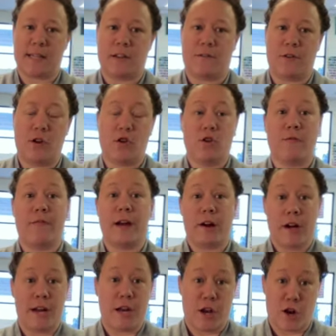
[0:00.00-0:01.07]
If you're
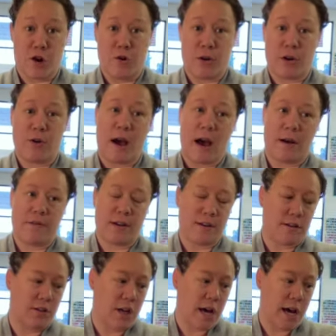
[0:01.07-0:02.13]
very new and you haven't
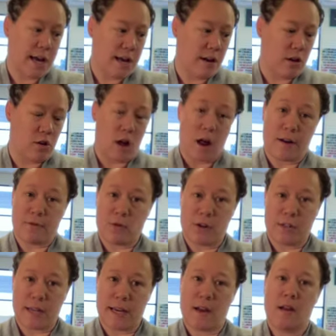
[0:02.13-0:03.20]
done a lot of
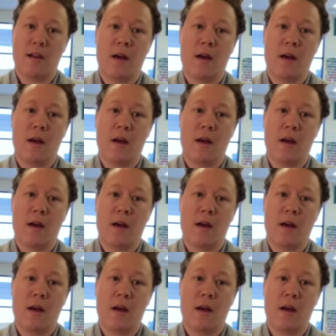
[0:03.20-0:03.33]
quilting,